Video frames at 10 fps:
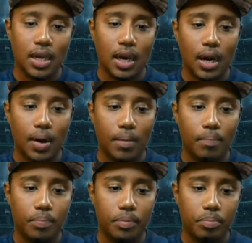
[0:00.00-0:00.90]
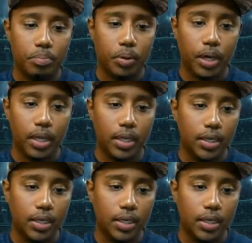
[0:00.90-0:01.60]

Um, but